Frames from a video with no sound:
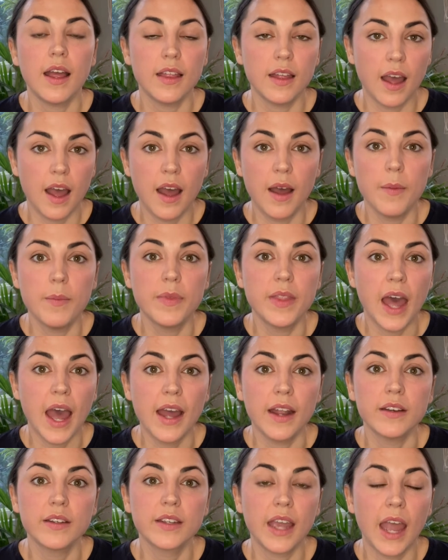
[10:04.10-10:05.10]

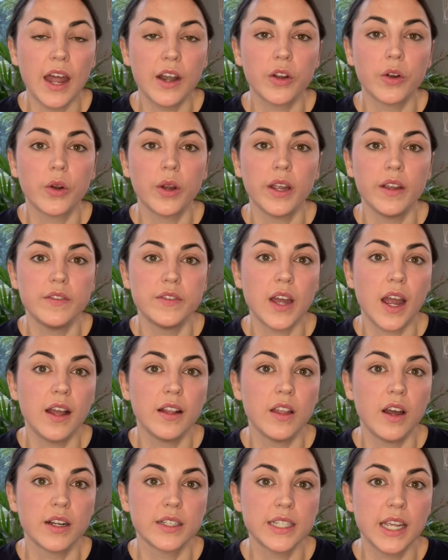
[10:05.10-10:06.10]
that category of
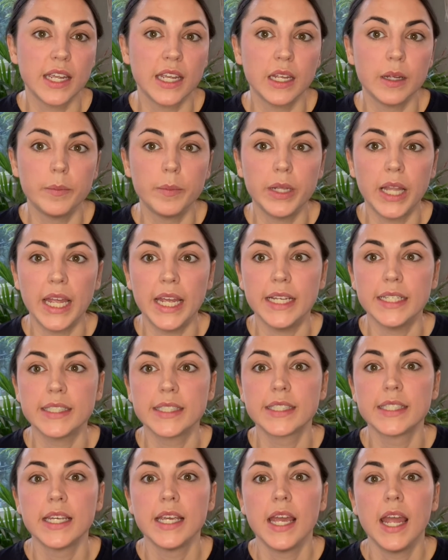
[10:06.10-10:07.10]
dialogue taking
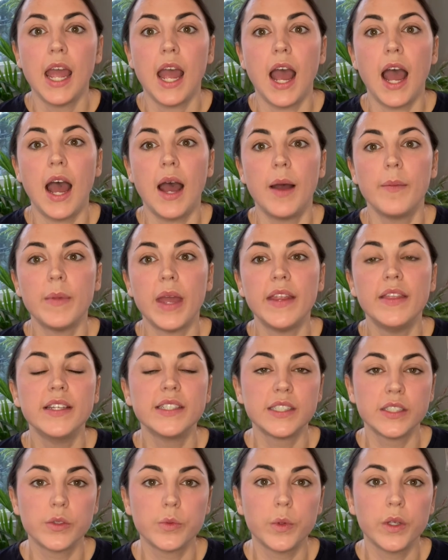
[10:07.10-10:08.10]
place. And
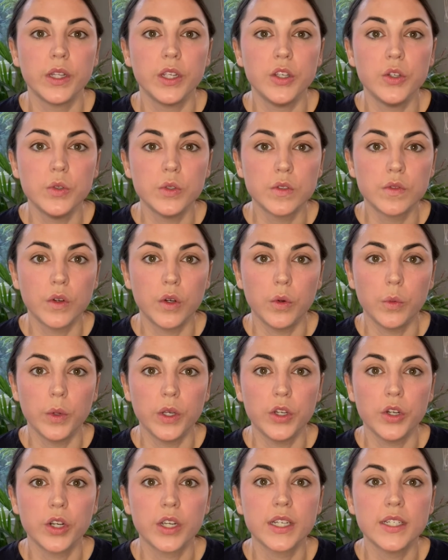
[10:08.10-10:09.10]
this is really useful
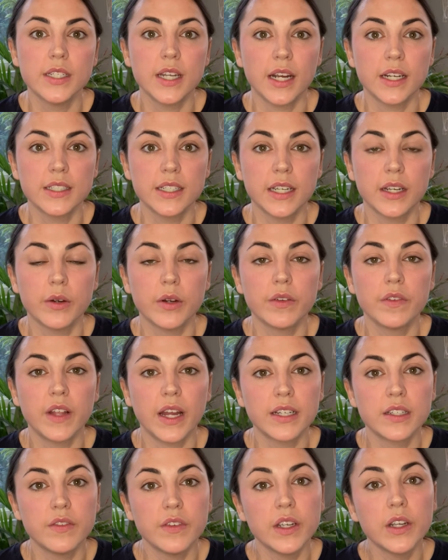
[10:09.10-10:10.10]
when you're conducting a
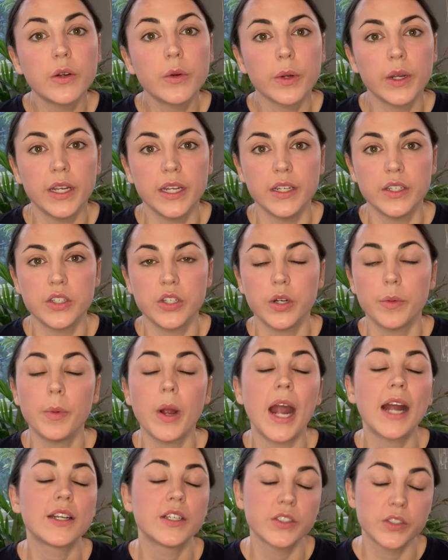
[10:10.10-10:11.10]
reflective inquiry into your
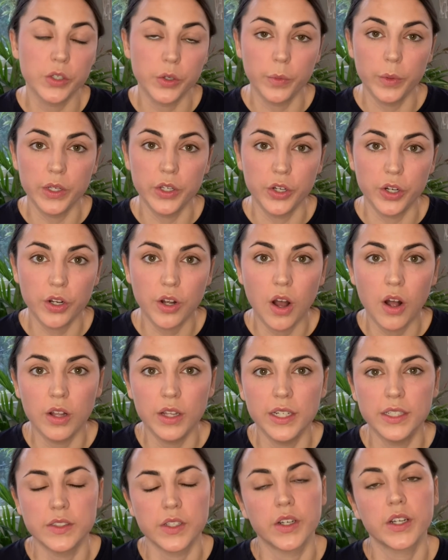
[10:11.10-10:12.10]
practice, or when your
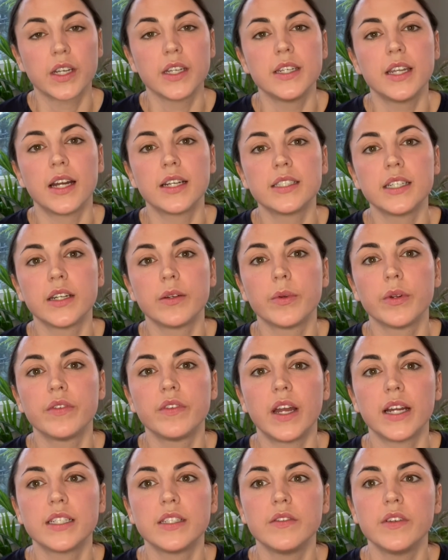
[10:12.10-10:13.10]
colleagues are conducting
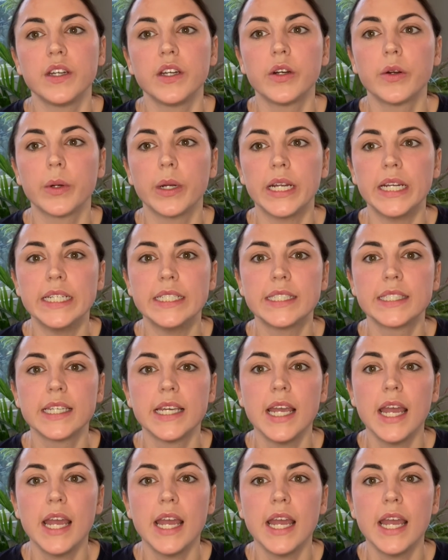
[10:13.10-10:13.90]
reflective inquiries,